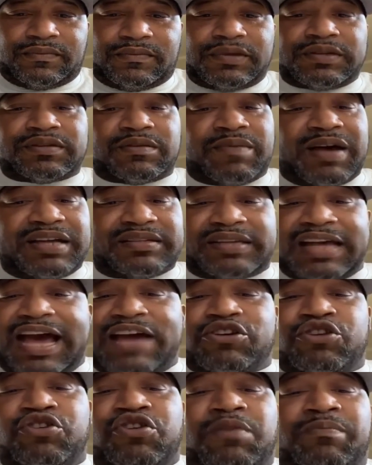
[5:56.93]
But somebody say,
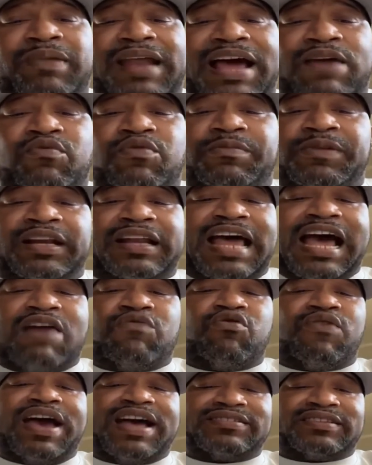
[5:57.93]
I don't know a black woman
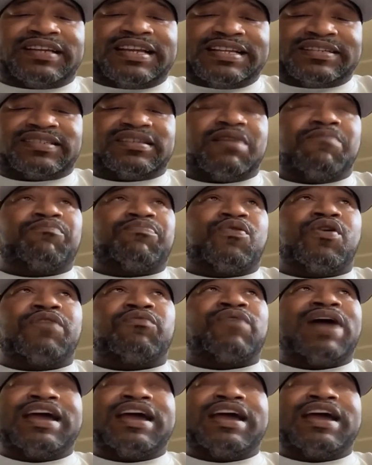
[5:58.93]
alive who hasn't at some point,